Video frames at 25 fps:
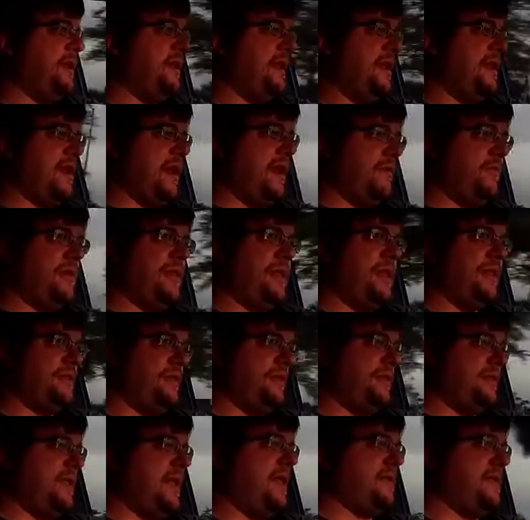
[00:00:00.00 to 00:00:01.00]
And I realize
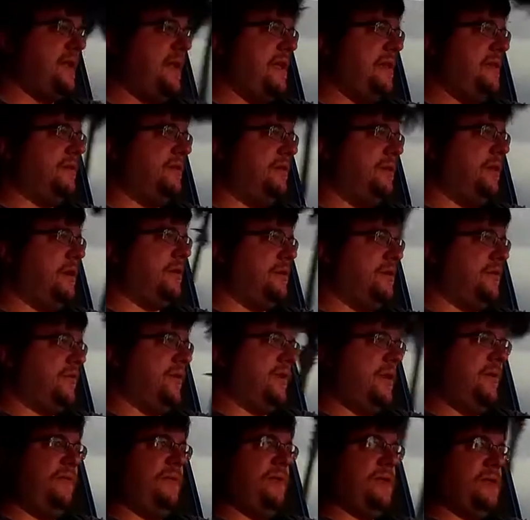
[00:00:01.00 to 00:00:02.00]
it's not that large of
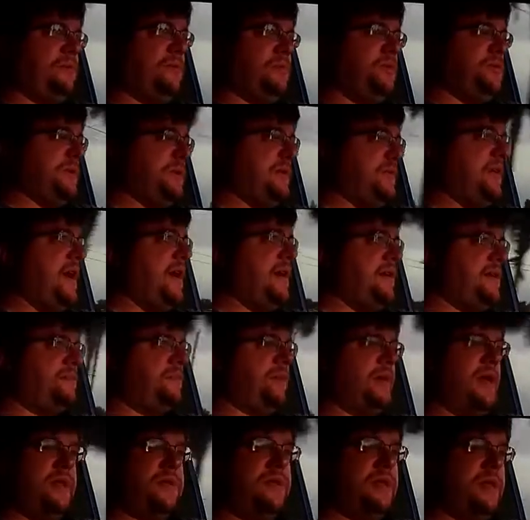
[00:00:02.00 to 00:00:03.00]
a difference between tires,
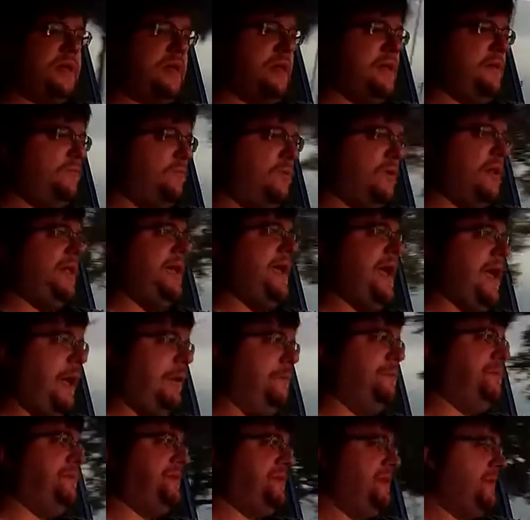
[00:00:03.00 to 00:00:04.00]
but I think it really
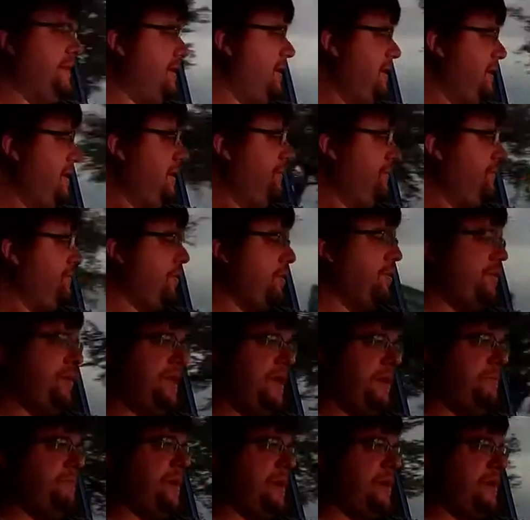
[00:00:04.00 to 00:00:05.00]
helps with
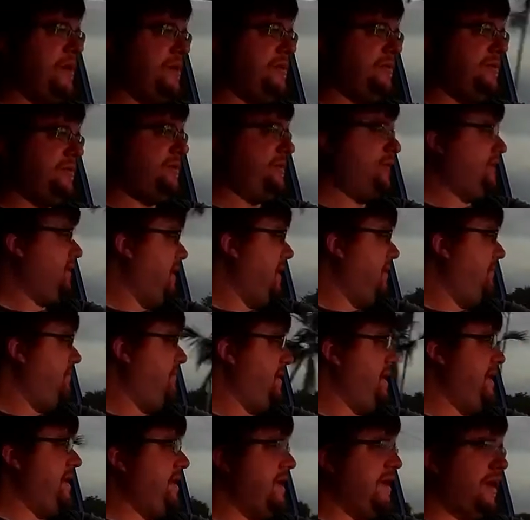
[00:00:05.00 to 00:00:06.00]
the appearance of
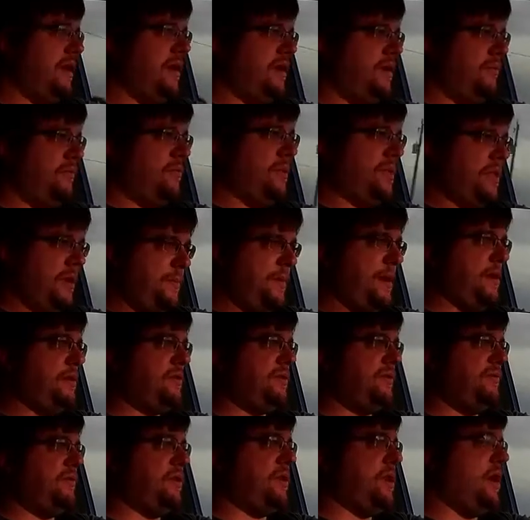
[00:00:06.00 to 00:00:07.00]
the uh, with the
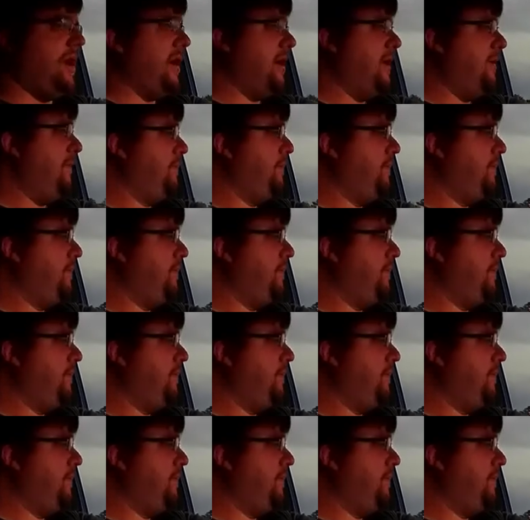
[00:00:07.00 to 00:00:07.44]
appearance of the car.